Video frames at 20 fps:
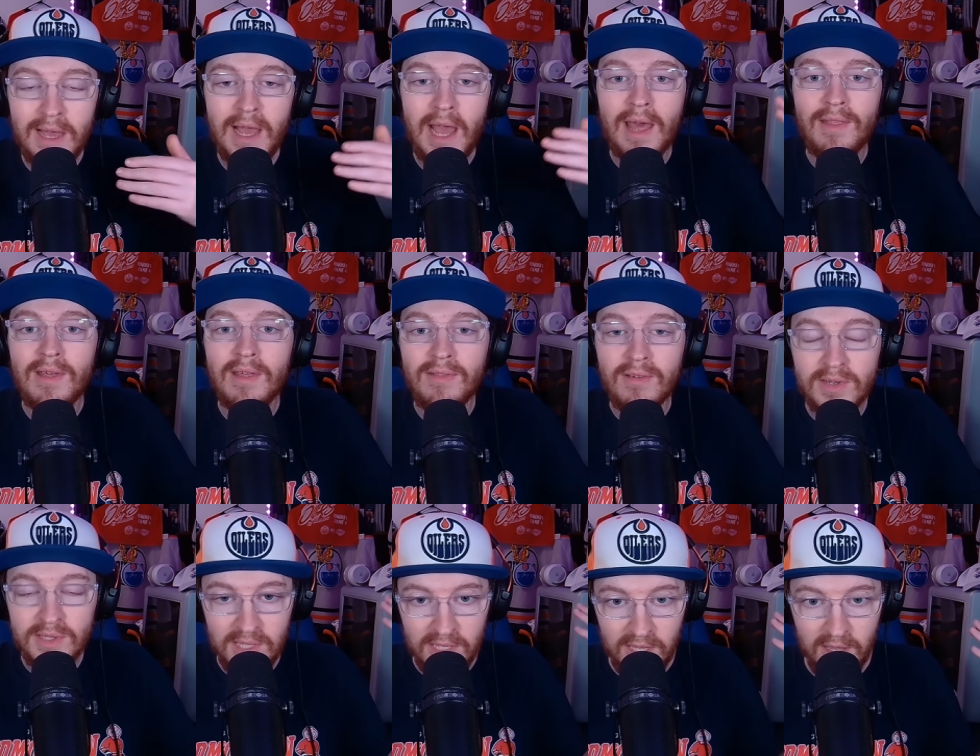and then
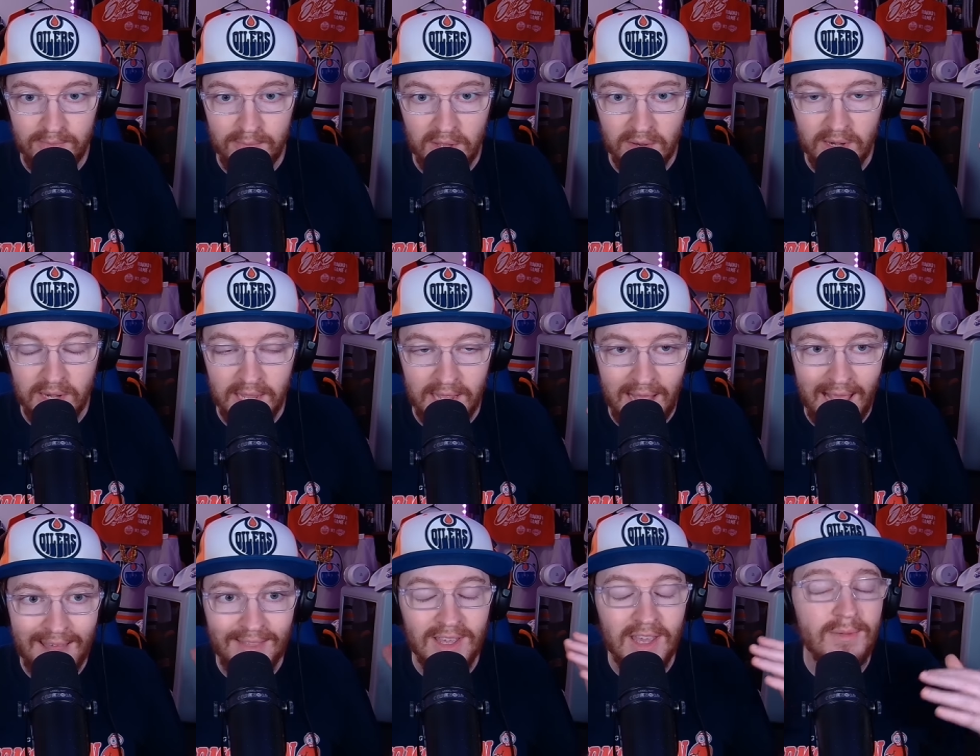there's the community,
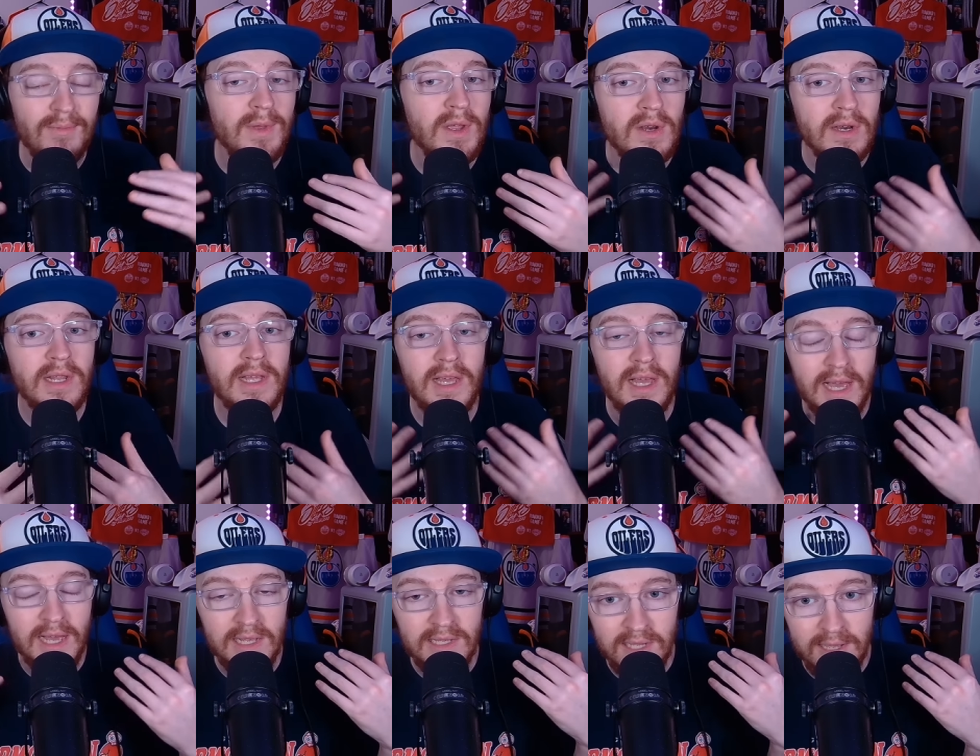and the community
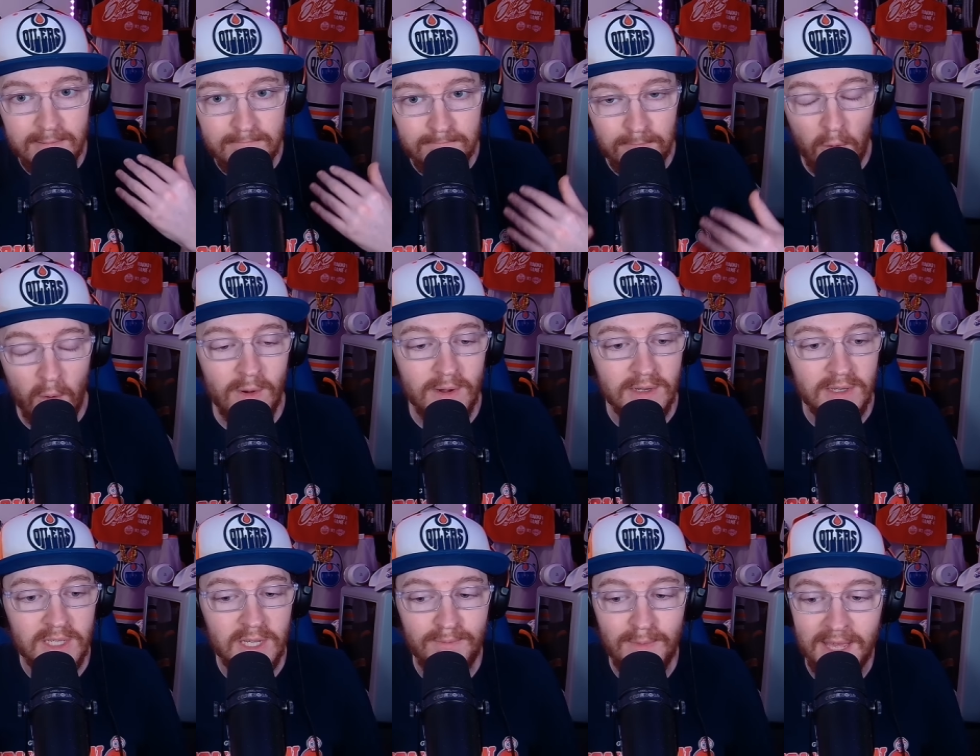is
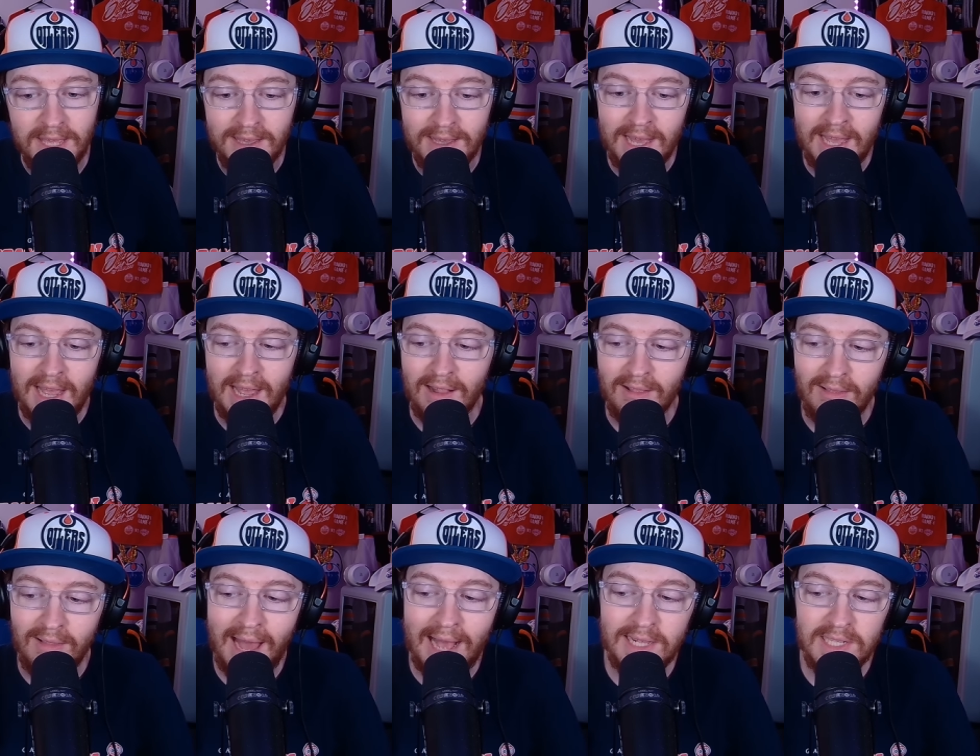important to me.
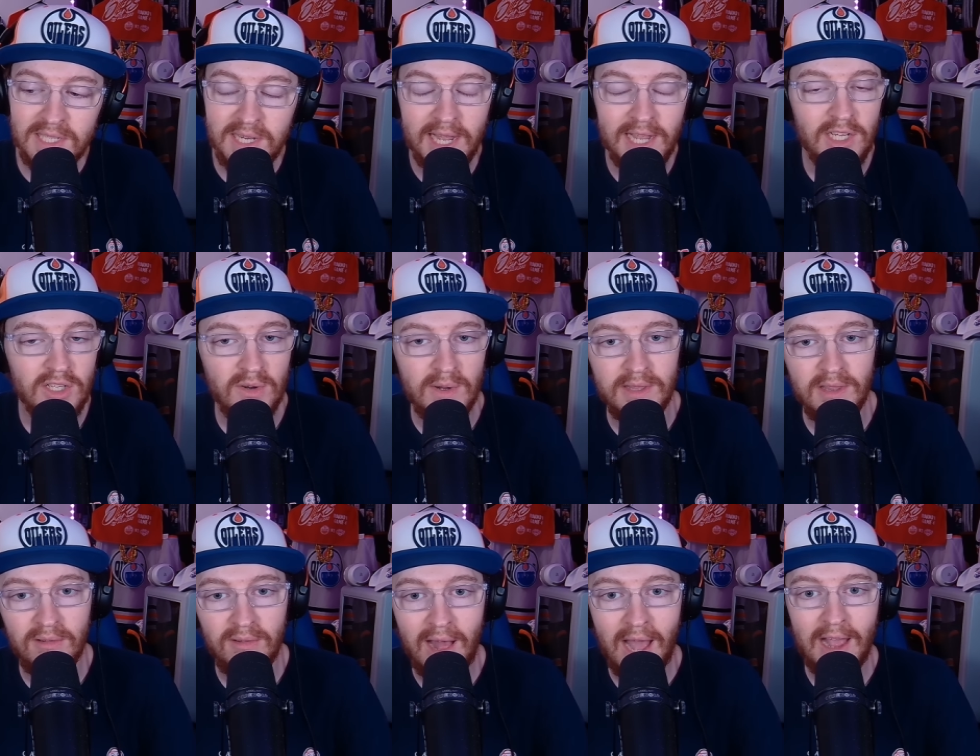Last night during
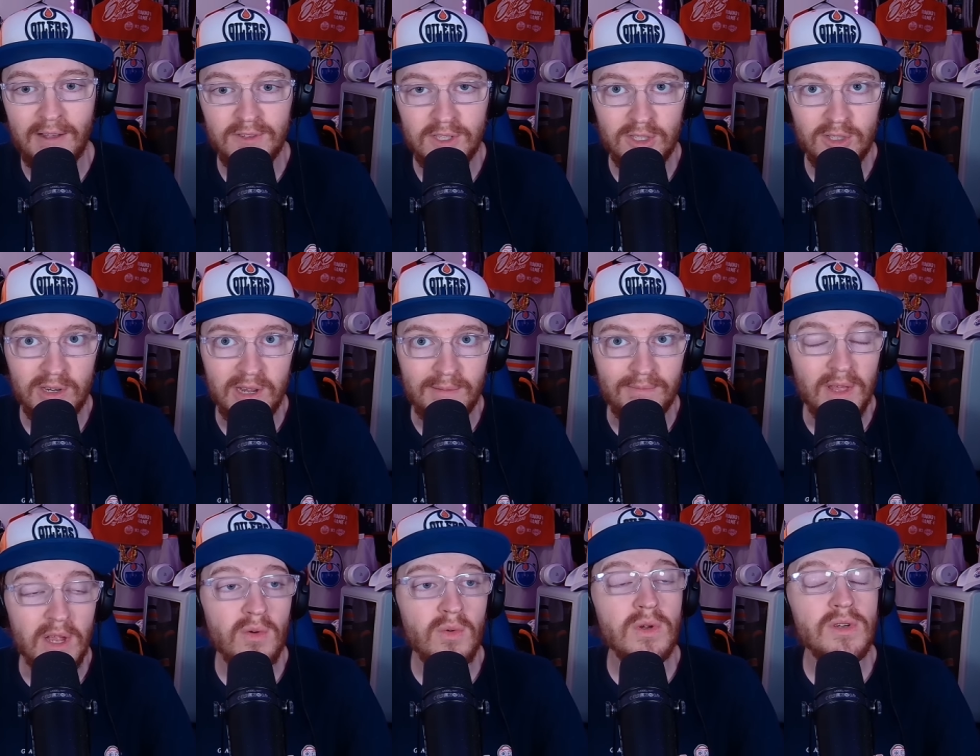the live stream,
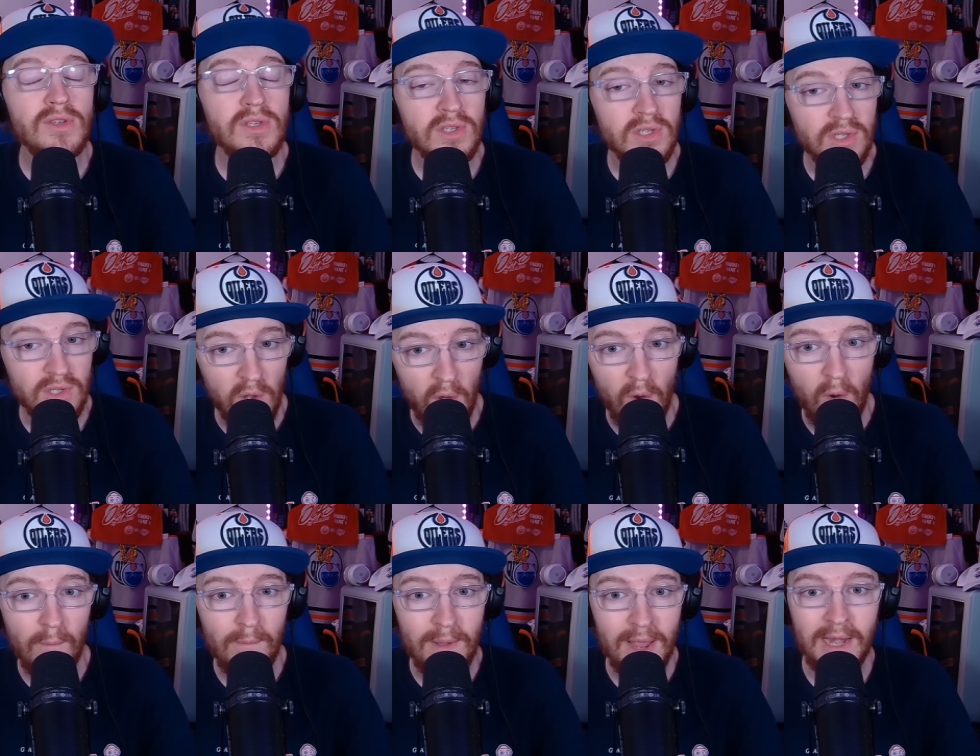there were
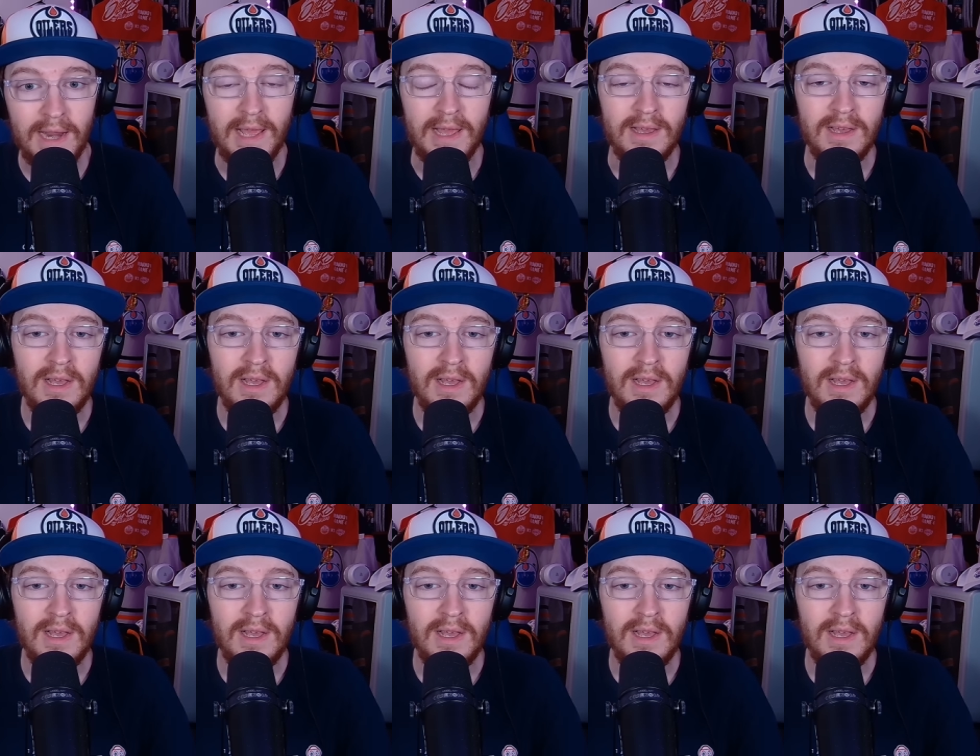so many